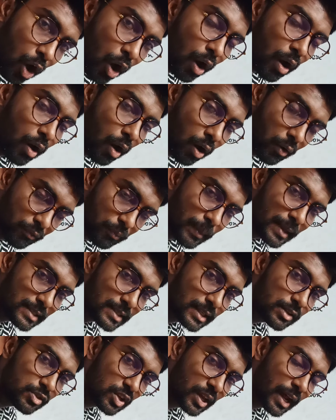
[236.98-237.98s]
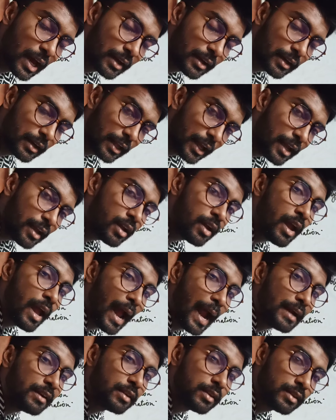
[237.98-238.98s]
of messenger RNA
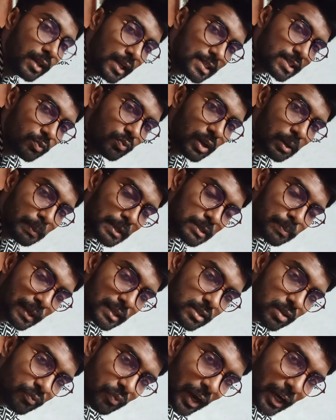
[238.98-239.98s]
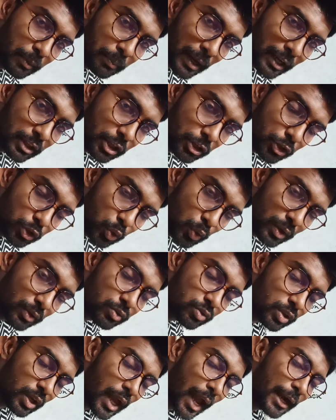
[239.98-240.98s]
and this will be specified by the
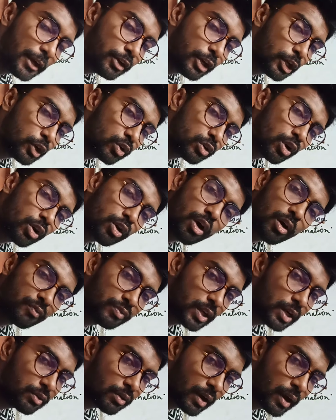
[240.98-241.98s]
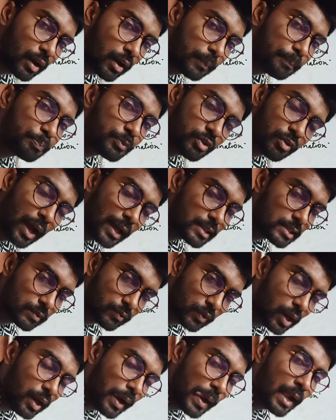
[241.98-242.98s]
USG anticodon of the
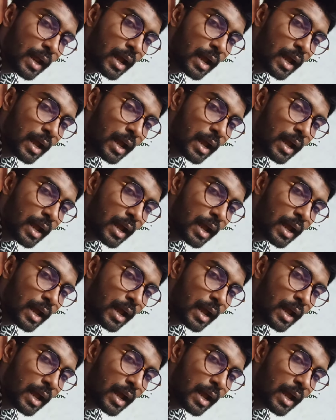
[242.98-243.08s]
transfer